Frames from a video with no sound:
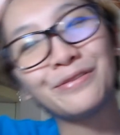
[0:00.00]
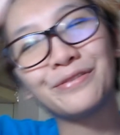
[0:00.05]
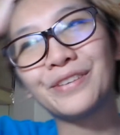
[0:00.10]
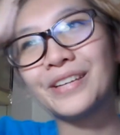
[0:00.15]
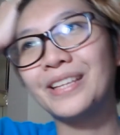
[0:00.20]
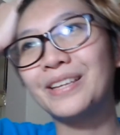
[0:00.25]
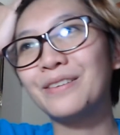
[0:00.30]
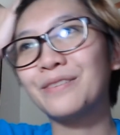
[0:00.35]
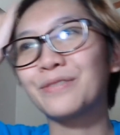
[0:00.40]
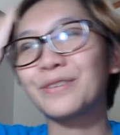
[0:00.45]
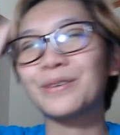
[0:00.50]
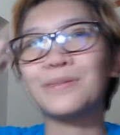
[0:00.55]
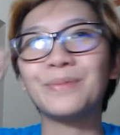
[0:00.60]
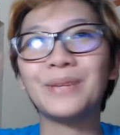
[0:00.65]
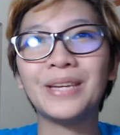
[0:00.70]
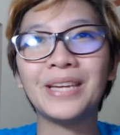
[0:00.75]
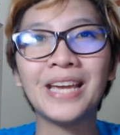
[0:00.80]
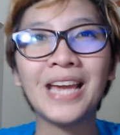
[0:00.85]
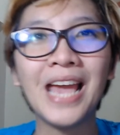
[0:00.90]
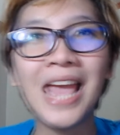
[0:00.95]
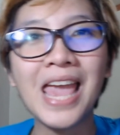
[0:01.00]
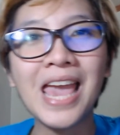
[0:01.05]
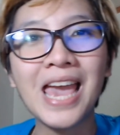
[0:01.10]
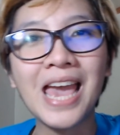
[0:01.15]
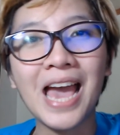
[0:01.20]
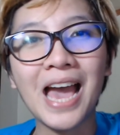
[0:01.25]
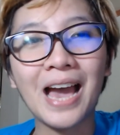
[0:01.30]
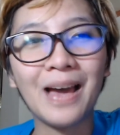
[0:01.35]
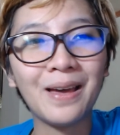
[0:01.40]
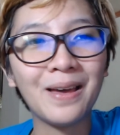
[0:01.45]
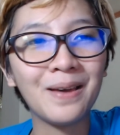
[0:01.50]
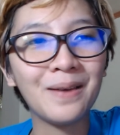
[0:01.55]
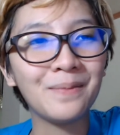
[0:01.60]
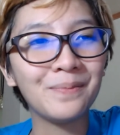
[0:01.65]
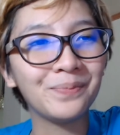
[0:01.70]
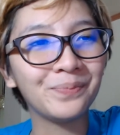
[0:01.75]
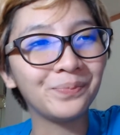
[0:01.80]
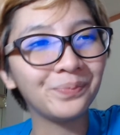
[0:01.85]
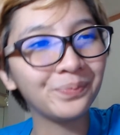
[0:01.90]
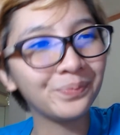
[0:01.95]
funny for me.
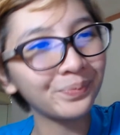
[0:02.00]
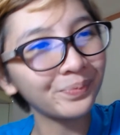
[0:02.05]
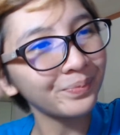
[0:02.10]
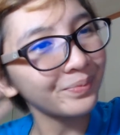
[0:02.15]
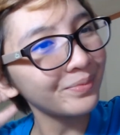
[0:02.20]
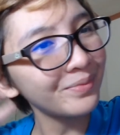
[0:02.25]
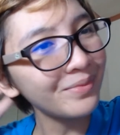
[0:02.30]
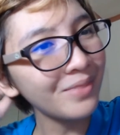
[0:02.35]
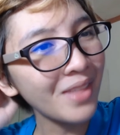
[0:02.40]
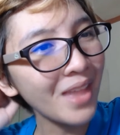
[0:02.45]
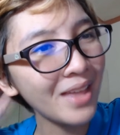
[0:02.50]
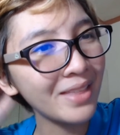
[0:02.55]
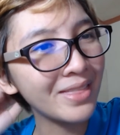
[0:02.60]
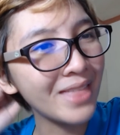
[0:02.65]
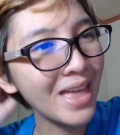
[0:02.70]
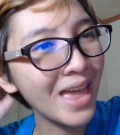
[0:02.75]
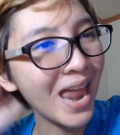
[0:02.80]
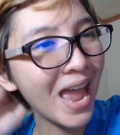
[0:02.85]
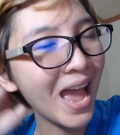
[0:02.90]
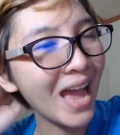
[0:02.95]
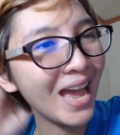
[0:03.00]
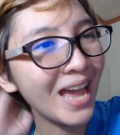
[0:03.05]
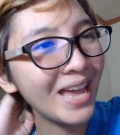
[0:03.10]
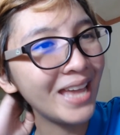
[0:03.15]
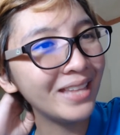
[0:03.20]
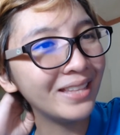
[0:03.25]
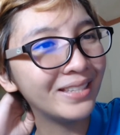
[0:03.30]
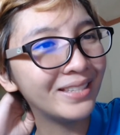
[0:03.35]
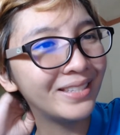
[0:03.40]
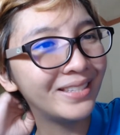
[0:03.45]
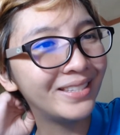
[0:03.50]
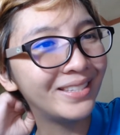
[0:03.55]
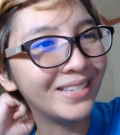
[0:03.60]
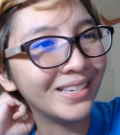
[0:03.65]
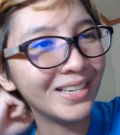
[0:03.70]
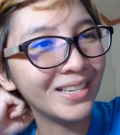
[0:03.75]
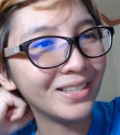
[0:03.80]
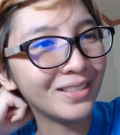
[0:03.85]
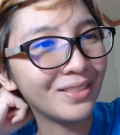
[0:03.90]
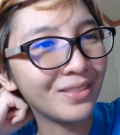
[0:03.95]
Um, that I
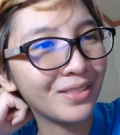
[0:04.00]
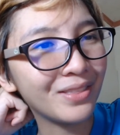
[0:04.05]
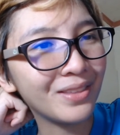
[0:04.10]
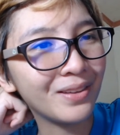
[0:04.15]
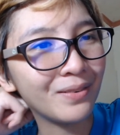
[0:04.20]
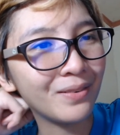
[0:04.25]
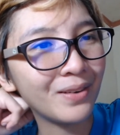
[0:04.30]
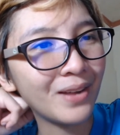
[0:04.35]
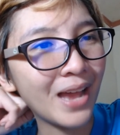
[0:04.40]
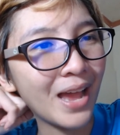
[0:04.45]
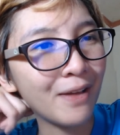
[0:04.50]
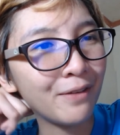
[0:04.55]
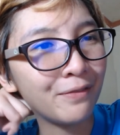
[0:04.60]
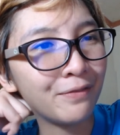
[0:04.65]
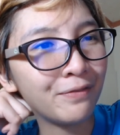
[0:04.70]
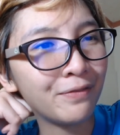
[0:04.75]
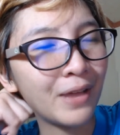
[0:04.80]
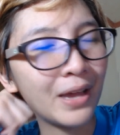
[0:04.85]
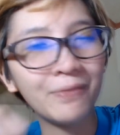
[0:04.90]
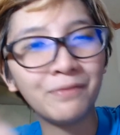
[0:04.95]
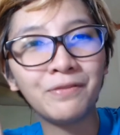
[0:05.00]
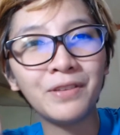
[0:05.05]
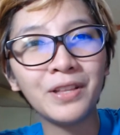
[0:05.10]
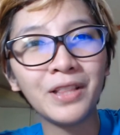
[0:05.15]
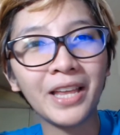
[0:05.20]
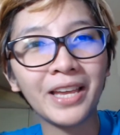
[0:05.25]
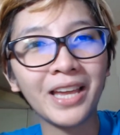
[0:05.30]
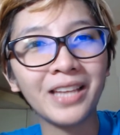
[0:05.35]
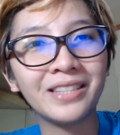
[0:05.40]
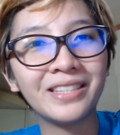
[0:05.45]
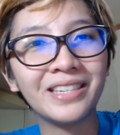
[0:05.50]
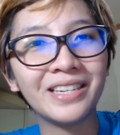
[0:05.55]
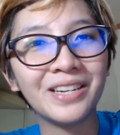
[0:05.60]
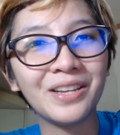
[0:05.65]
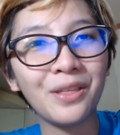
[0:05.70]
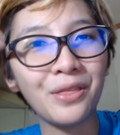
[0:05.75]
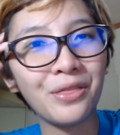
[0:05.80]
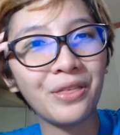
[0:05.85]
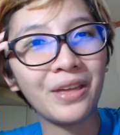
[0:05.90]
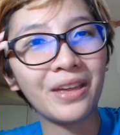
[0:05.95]
didn't I feel like I
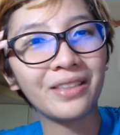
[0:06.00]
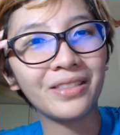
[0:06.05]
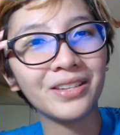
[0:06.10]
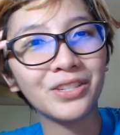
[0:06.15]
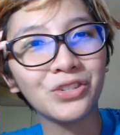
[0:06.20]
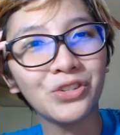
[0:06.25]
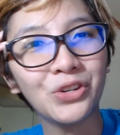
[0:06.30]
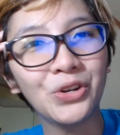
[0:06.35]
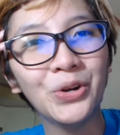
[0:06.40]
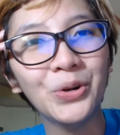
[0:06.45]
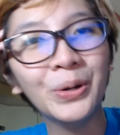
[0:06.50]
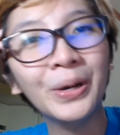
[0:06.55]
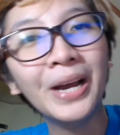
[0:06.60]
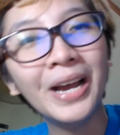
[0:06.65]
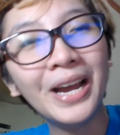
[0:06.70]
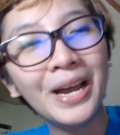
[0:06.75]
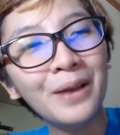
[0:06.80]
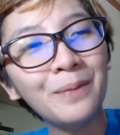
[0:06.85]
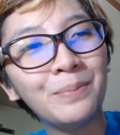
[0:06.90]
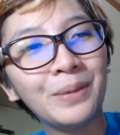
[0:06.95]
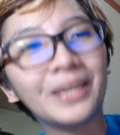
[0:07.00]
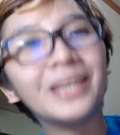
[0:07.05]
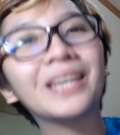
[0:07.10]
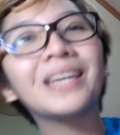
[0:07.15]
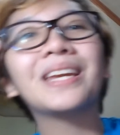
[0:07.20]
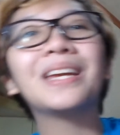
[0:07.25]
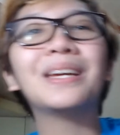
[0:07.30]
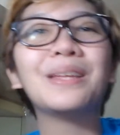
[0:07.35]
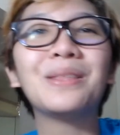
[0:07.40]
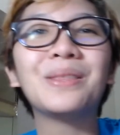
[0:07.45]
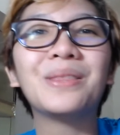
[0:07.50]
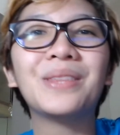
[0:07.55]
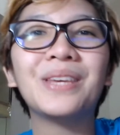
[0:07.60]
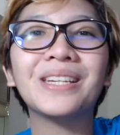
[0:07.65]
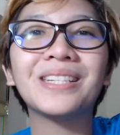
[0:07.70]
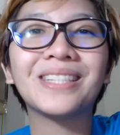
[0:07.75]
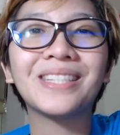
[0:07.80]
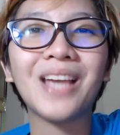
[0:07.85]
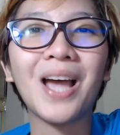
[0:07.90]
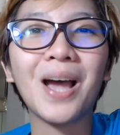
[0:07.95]
didn't think this through picking
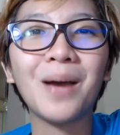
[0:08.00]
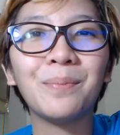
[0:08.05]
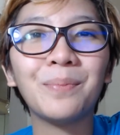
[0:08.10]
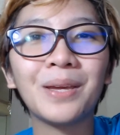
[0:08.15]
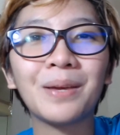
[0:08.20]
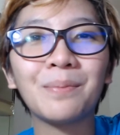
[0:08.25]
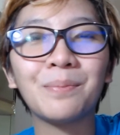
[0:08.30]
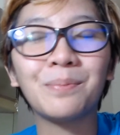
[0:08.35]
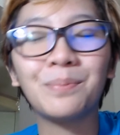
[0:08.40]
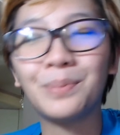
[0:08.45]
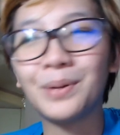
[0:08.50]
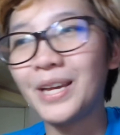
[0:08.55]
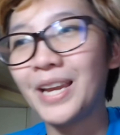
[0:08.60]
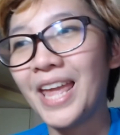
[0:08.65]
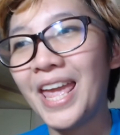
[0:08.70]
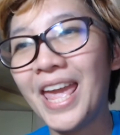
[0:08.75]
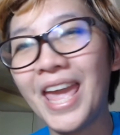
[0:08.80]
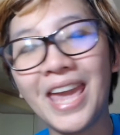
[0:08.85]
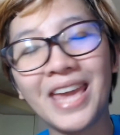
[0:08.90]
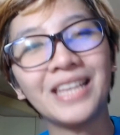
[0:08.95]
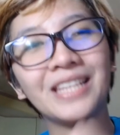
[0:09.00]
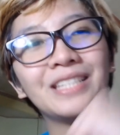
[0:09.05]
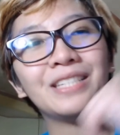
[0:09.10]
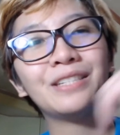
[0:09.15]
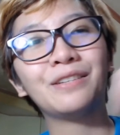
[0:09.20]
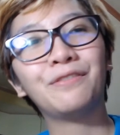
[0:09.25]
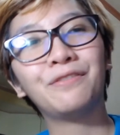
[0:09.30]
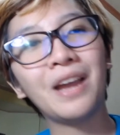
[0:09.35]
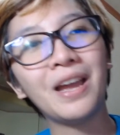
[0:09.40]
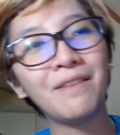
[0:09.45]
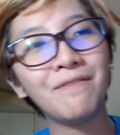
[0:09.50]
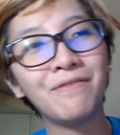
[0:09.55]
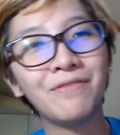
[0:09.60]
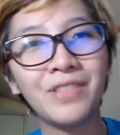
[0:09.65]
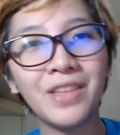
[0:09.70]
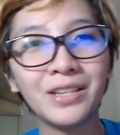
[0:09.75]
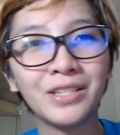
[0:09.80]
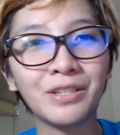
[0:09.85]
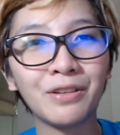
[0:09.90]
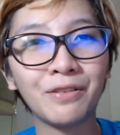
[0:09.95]
this topic, but hey, it's a Five
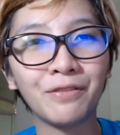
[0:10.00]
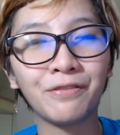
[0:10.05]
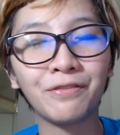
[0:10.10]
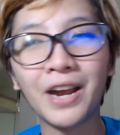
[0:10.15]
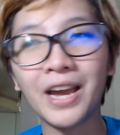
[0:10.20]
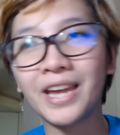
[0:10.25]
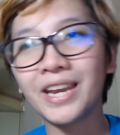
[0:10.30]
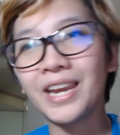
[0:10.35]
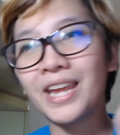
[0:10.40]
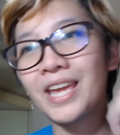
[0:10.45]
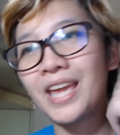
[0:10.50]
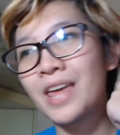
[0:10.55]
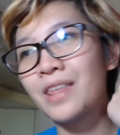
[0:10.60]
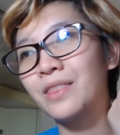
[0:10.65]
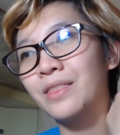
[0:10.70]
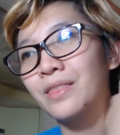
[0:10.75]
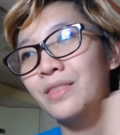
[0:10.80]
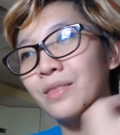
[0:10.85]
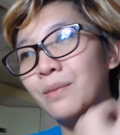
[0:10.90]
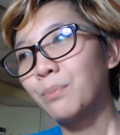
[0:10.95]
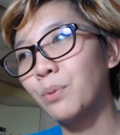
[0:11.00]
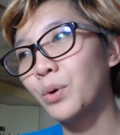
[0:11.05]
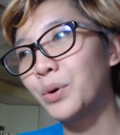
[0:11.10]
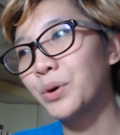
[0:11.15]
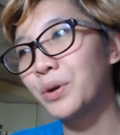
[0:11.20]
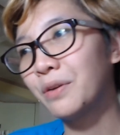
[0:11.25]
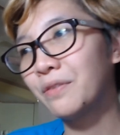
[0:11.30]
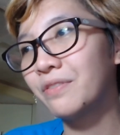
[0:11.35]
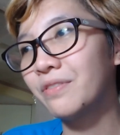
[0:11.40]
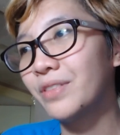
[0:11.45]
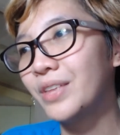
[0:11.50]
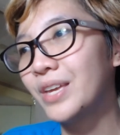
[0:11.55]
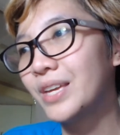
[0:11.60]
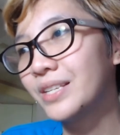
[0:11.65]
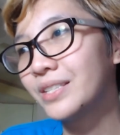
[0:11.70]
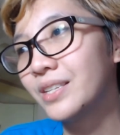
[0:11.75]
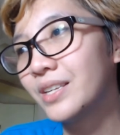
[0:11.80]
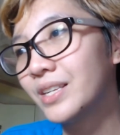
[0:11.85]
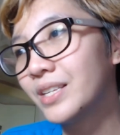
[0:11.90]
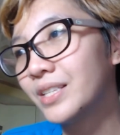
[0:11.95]
Things Friday, and the point of
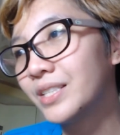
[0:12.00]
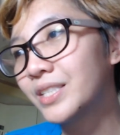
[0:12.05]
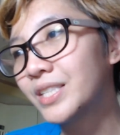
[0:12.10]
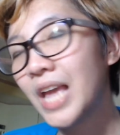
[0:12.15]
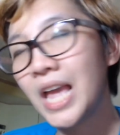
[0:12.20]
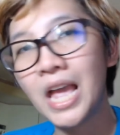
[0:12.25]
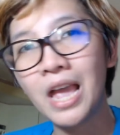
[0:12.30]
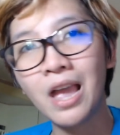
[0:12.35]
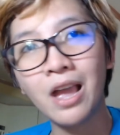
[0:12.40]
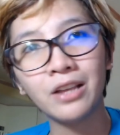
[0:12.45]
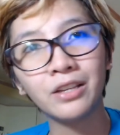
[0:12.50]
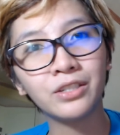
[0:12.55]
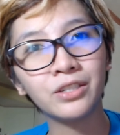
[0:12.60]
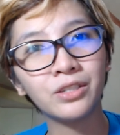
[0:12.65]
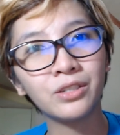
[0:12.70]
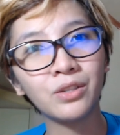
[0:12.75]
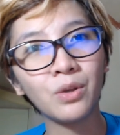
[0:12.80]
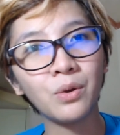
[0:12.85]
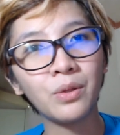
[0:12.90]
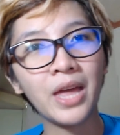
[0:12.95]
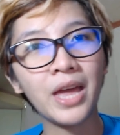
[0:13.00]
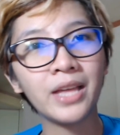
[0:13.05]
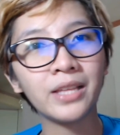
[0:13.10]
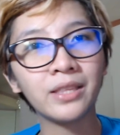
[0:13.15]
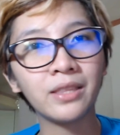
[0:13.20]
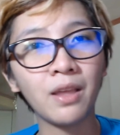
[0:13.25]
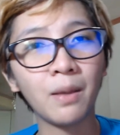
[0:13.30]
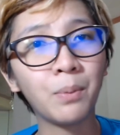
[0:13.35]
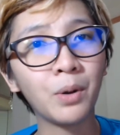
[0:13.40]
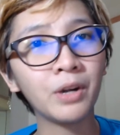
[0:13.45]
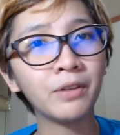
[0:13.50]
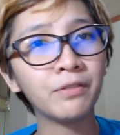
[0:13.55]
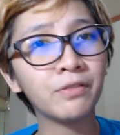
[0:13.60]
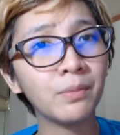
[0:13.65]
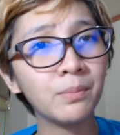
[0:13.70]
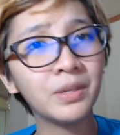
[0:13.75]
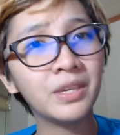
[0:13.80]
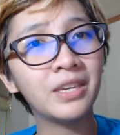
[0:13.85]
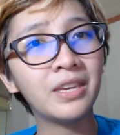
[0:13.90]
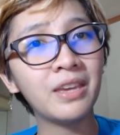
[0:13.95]
this is so that apart
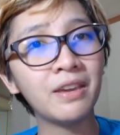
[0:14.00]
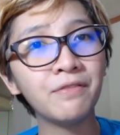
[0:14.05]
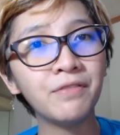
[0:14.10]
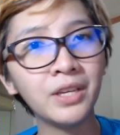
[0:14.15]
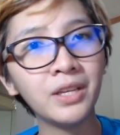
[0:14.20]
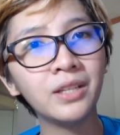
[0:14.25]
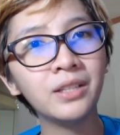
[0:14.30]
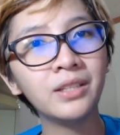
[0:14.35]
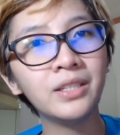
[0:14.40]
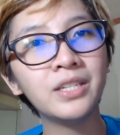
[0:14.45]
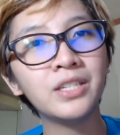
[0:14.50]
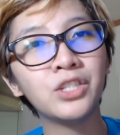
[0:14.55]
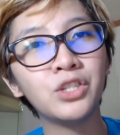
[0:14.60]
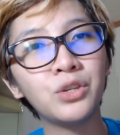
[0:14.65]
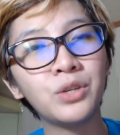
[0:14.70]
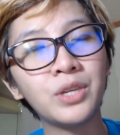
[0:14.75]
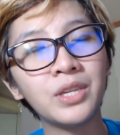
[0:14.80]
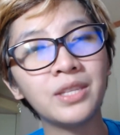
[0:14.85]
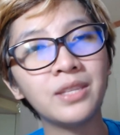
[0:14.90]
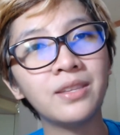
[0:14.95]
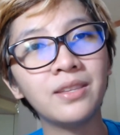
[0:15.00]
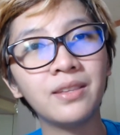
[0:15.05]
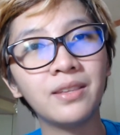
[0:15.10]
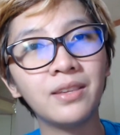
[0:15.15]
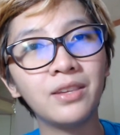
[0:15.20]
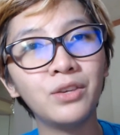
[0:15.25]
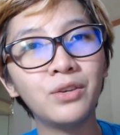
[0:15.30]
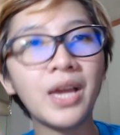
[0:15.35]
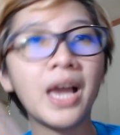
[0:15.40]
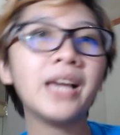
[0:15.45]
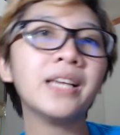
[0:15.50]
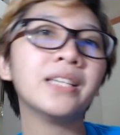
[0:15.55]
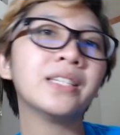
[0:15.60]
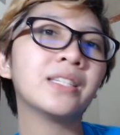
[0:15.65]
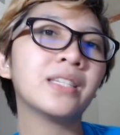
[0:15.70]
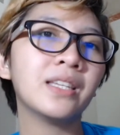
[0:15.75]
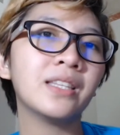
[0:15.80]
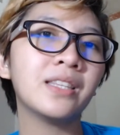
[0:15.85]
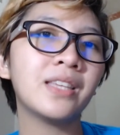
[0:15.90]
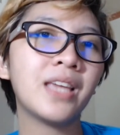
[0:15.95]
from giving a list, you can you
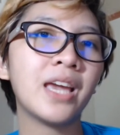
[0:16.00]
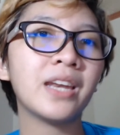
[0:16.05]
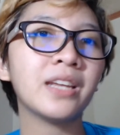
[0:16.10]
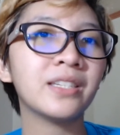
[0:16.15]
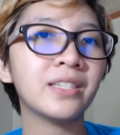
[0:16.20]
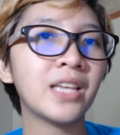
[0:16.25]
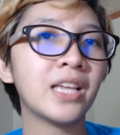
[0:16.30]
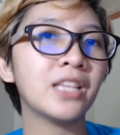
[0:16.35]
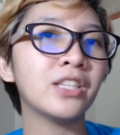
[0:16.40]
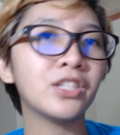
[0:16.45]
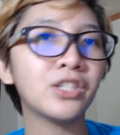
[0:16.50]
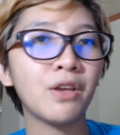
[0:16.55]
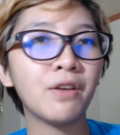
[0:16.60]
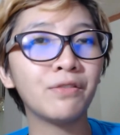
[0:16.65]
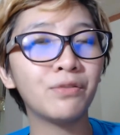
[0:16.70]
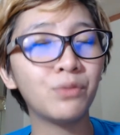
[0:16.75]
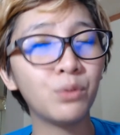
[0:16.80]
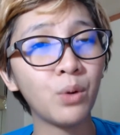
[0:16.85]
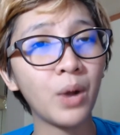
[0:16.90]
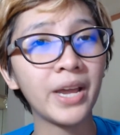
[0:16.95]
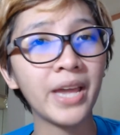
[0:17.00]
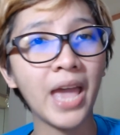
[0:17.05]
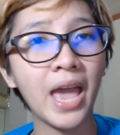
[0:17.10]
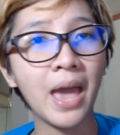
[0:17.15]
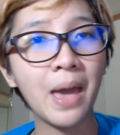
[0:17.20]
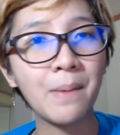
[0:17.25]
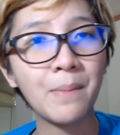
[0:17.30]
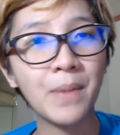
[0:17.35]
guys can get a sense of who I am